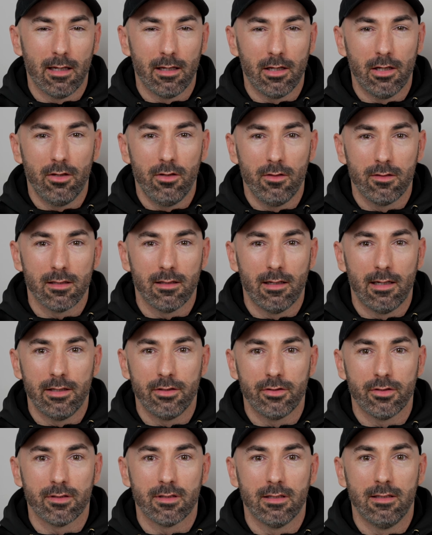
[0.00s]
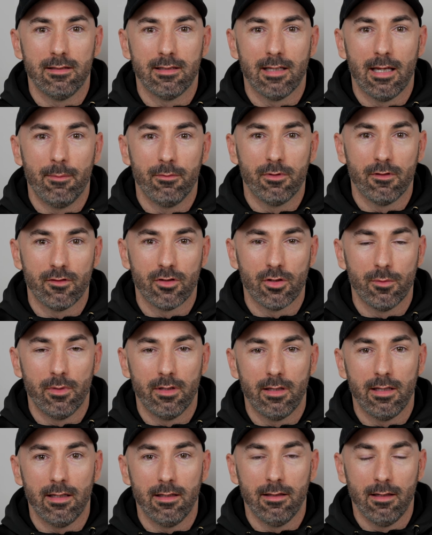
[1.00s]
that you utilise, just in terms of some
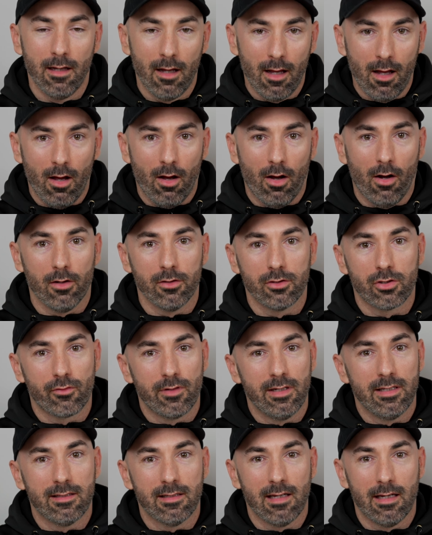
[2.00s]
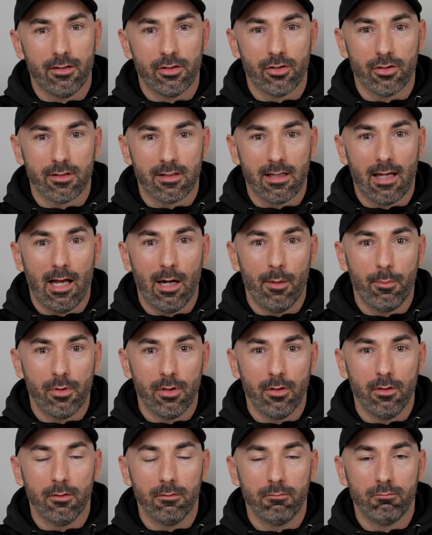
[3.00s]
of the on-screen settings, just to help
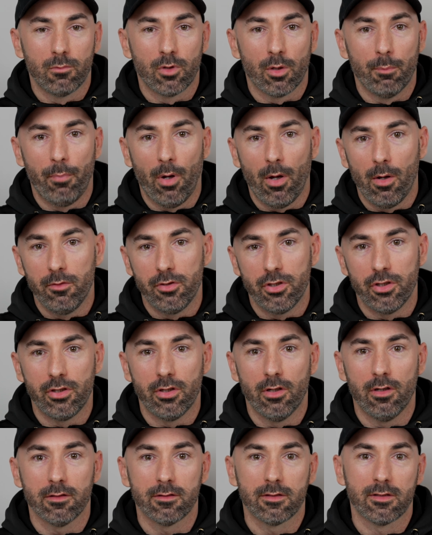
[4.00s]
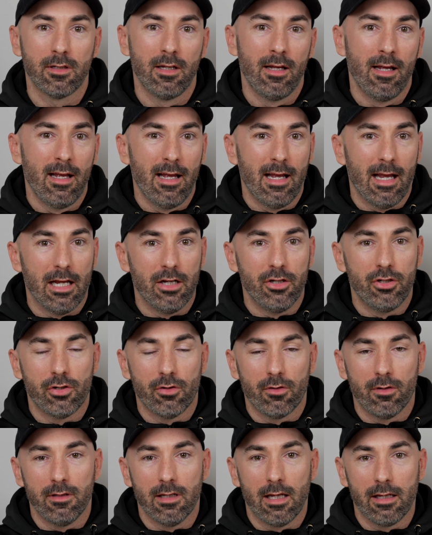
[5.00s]
you compose your shots,
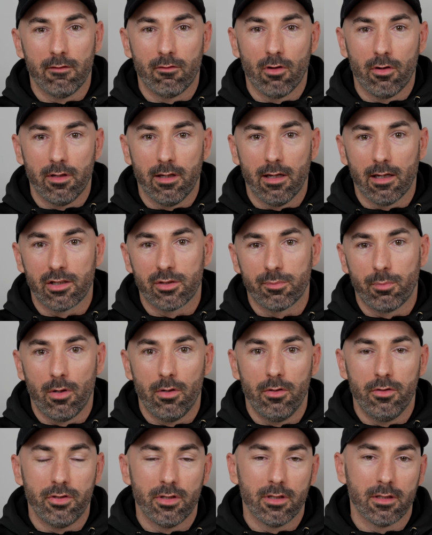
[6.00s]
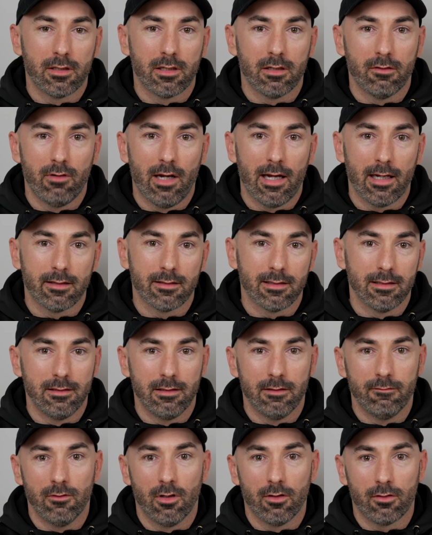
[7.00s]
ensuring that you've got your exposure correct and
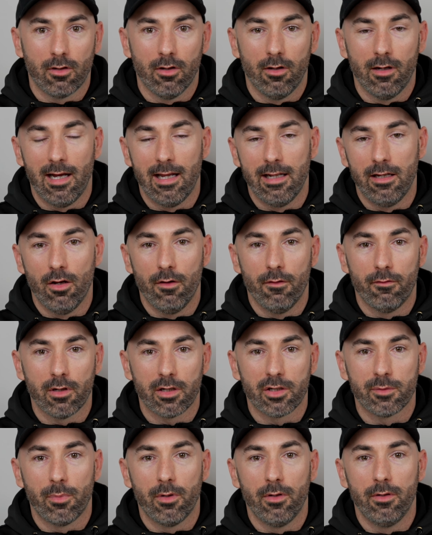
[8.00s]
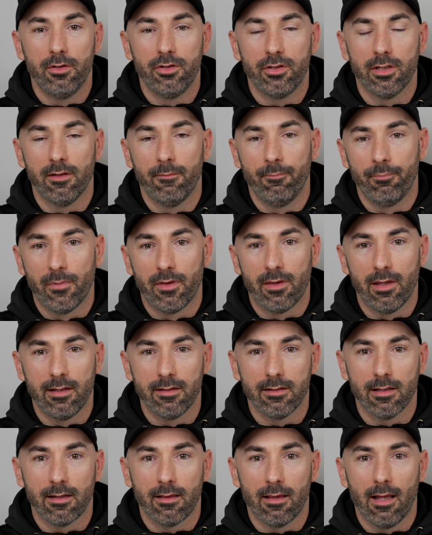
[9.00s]
you've not got any overexposure,
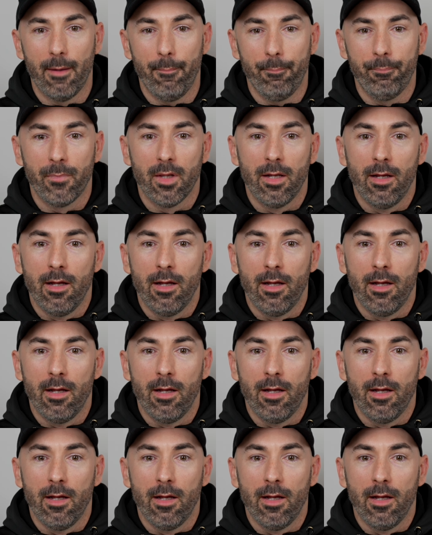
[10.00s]
things like that.